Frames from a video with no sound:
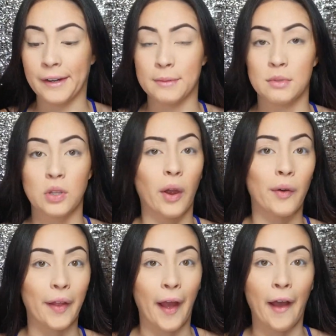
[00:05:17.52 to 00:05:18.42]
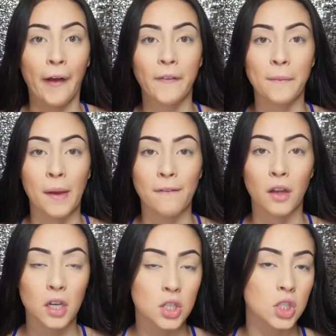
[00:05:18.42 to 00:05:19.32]
So I already have my
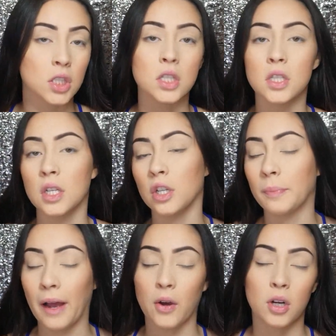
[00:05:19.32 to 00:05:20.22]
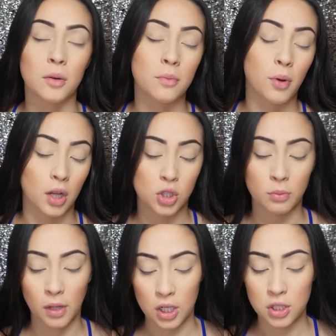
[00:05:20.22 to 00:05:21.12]
foundation, concealer, powder, bronzer,
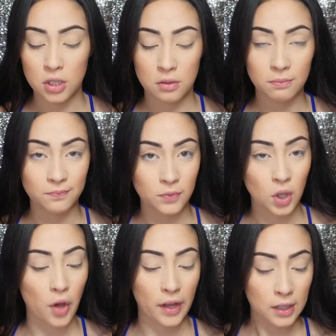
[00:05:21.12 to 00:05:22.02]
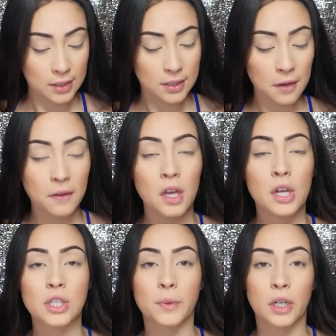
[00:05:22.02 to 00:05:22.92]
blush, all that good stuff.
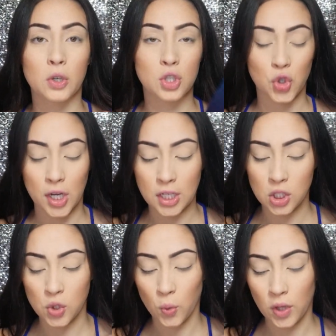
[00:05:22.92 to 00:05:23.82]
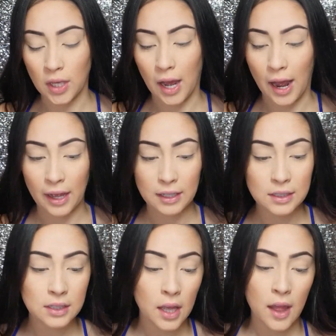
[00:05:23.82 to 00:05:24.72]
So we're gonna go straight into the
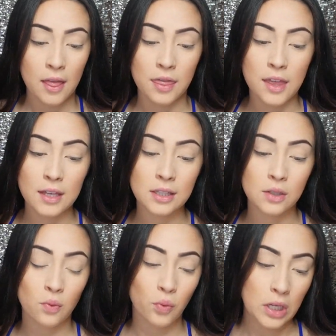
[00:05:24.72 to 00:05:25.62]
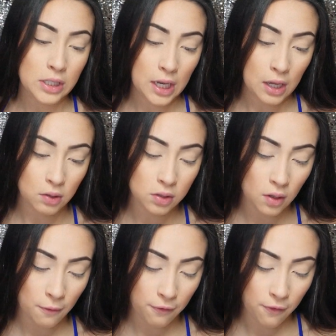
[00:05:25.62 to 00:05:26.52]
eyes. This retails
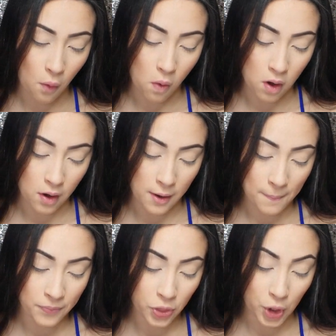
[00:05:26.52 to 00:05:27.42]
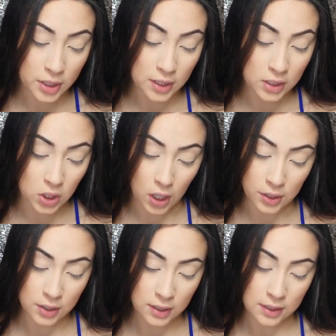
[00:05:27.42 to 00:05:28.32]
for
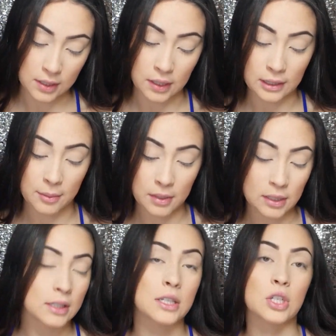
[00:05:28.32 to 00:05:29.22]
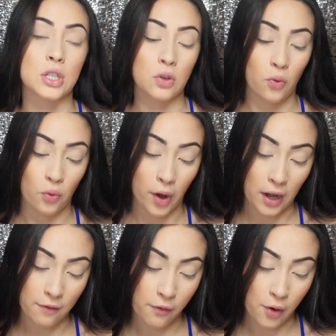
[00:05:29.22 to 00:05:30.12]
$36. It's a limited edition
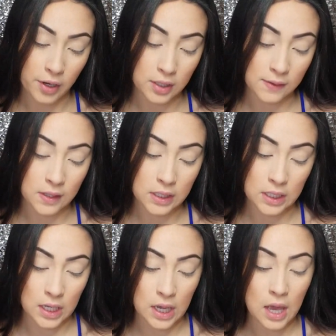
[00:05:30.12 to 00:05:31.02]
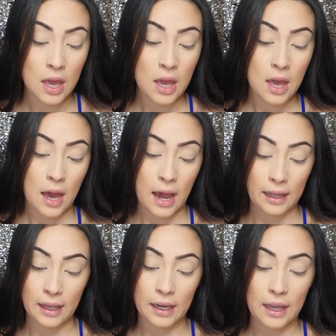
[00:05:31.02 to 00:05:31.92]
Rainforest of the Sea
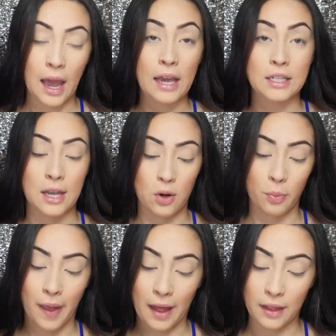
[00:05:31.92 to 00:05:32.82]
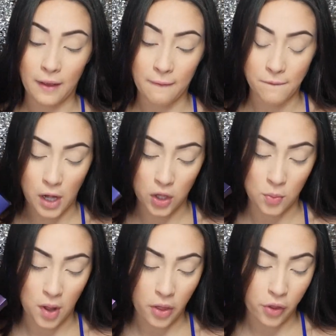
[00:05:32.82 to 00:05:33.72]
Highlighting Eyeshadow Palette Volume
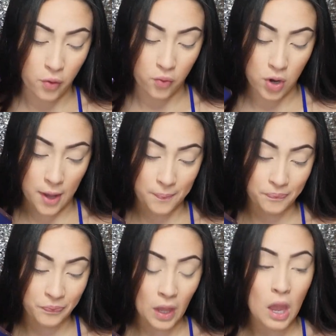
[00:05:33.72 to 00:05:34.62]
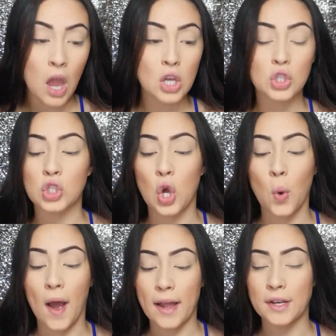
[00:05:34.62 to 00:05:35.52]
3. So
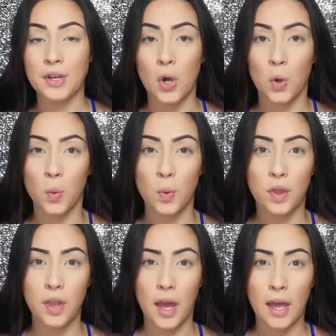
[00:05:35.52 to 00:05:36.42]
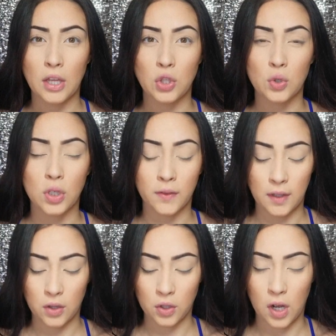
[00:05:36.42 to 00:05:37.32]
I know that you could have
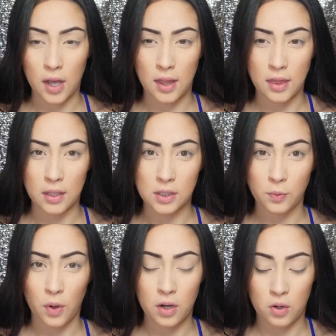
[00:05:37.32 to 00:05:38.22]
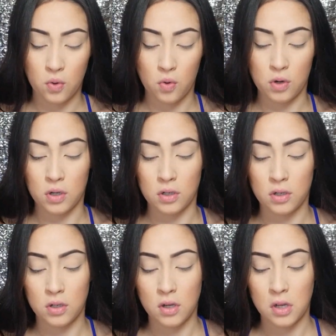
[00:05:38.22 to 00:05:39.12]
either gotten this one or
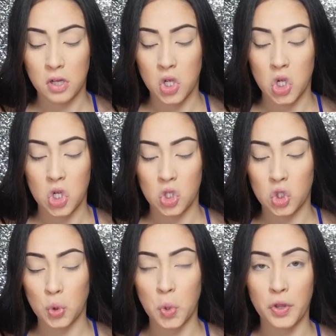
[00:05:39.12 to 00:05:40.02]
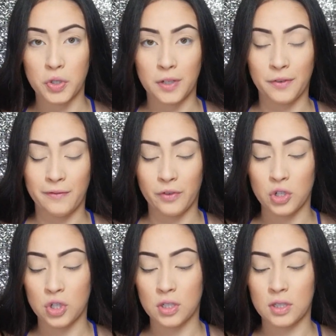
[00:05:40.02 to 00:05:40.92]
2 other different
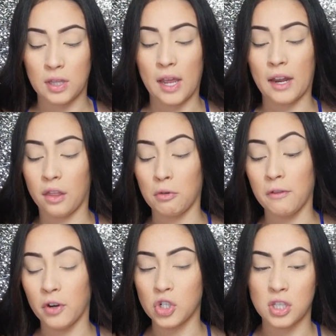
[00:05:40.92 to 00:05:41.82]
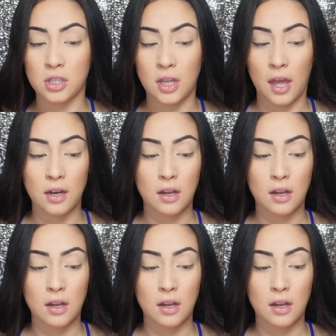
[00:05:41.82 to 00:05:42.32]
versions. They had 3 versions that